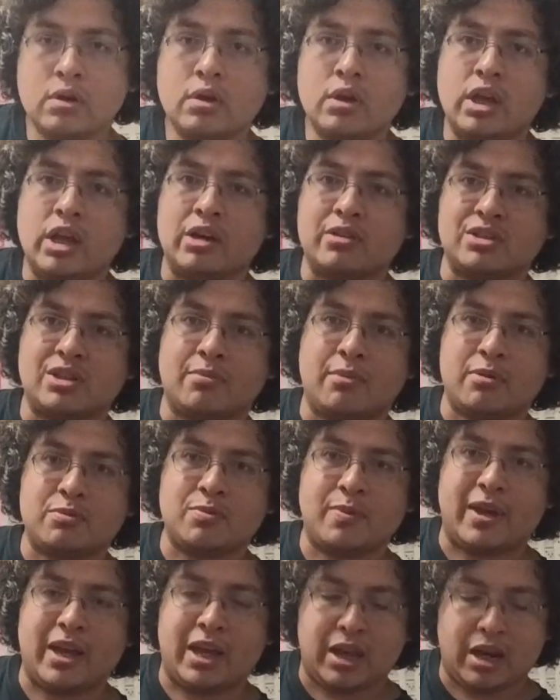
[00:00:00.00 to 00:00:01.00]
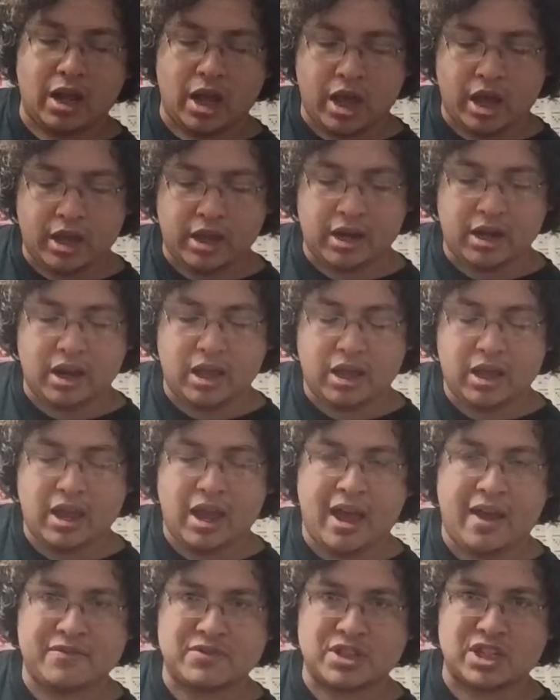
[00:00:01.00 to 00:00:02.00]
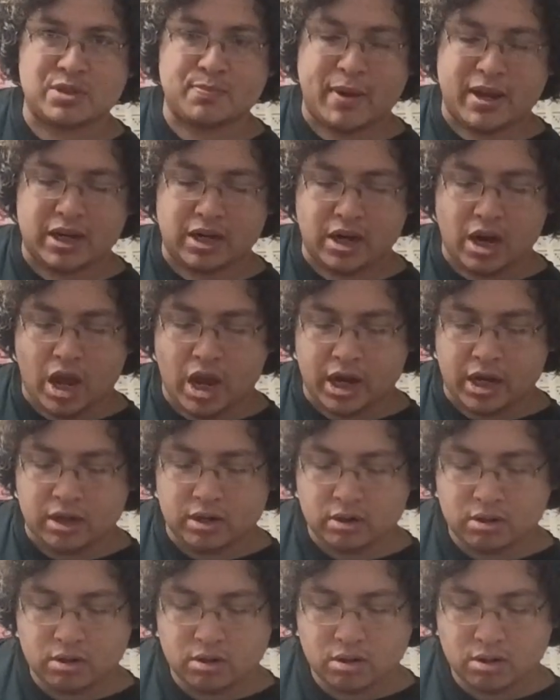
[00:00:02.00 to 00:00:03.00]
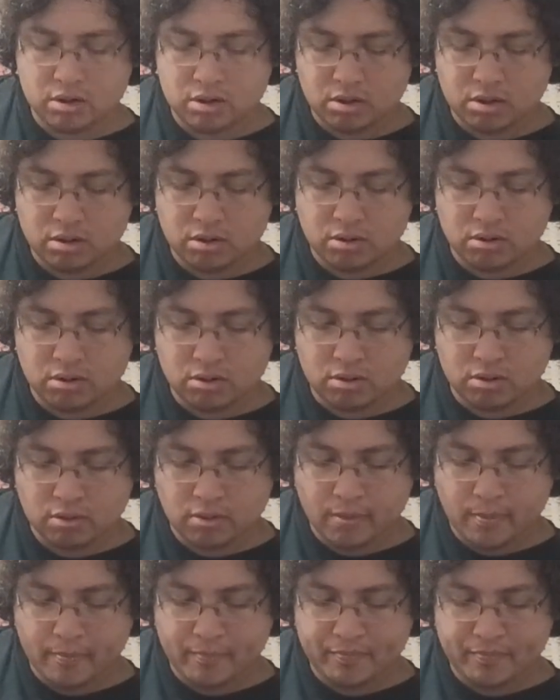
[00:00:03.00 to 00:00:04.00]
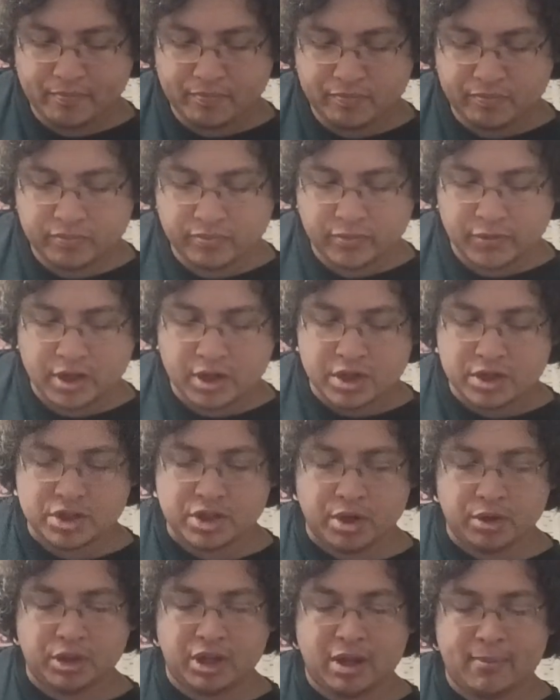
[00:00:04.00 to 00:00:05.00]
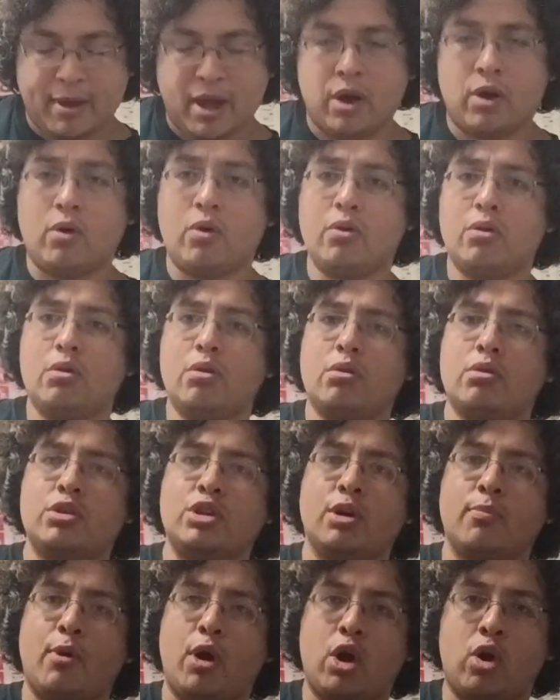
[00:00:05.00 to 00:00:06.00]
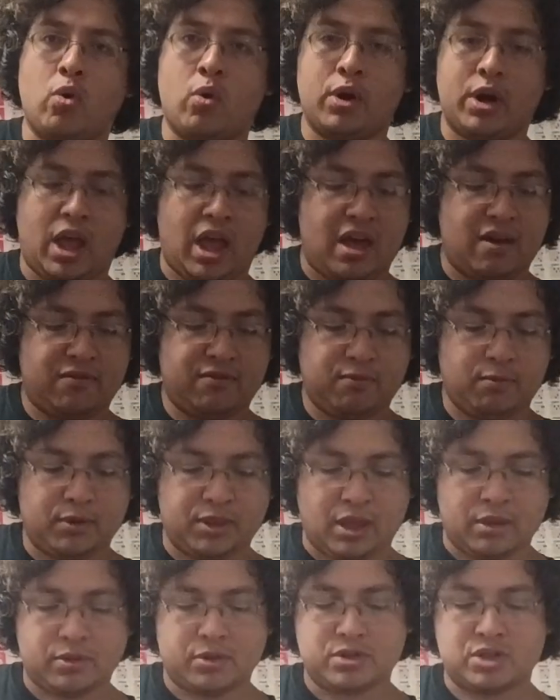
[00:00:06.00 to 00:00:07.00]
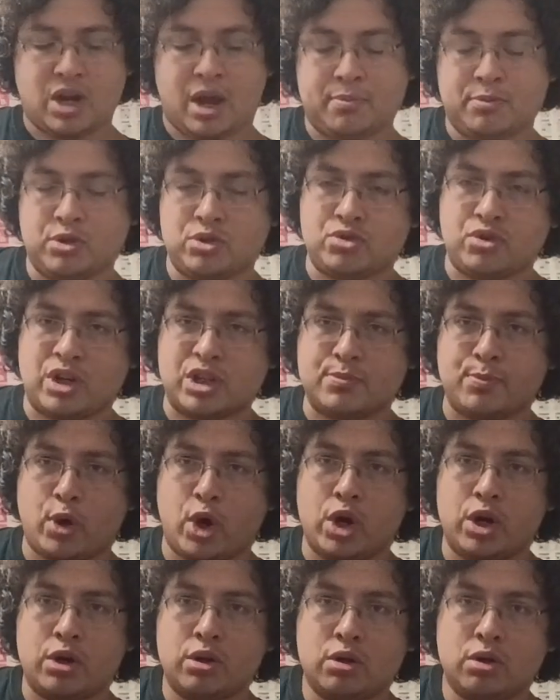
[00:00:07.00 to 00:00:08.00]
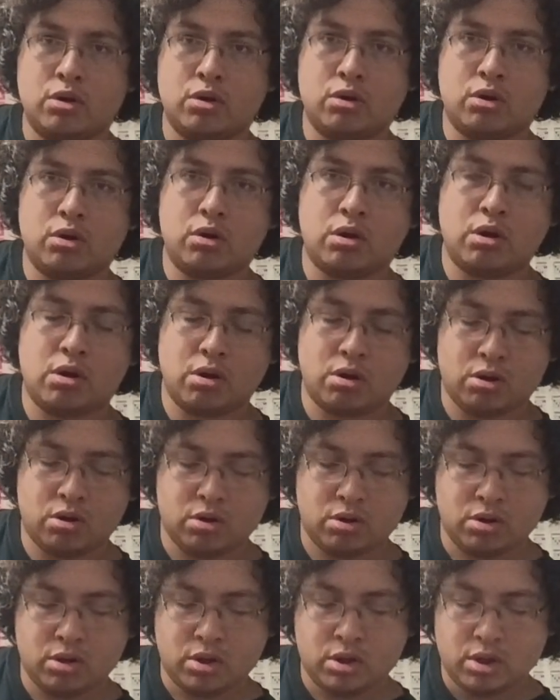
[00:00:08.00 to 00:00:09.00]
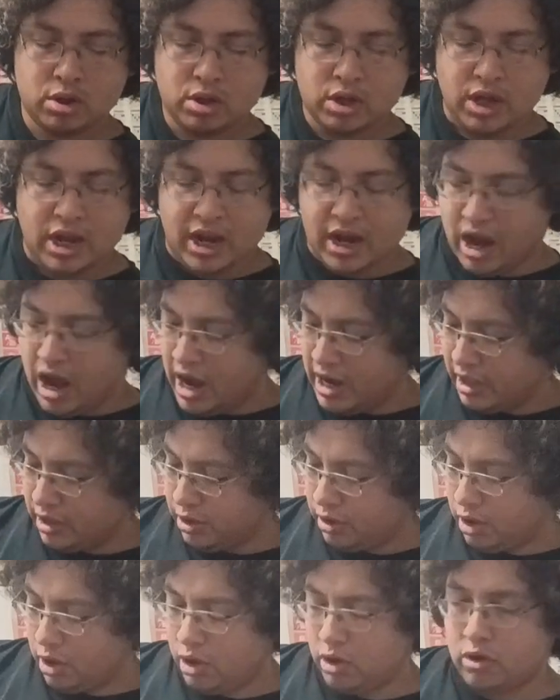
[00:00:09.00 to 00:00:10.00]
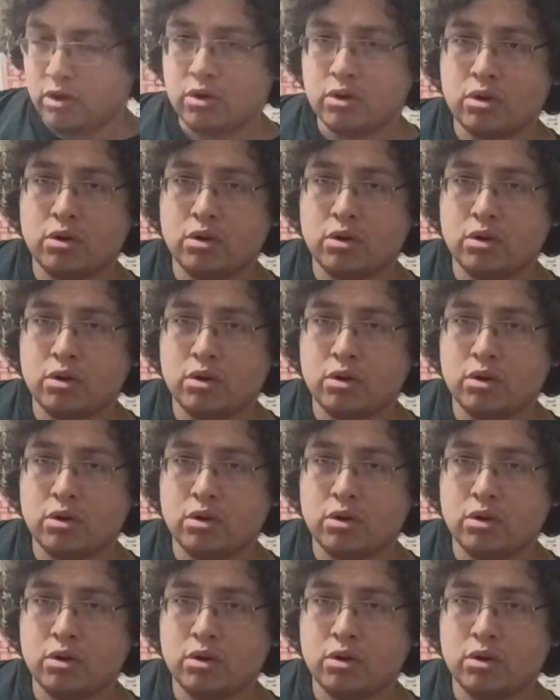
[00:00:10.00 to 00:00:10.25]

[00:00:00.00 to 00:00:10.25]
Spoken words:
And he'll sometimes make it an F suspended 9. So think about your bar chord F without those top 2 strings barred, and either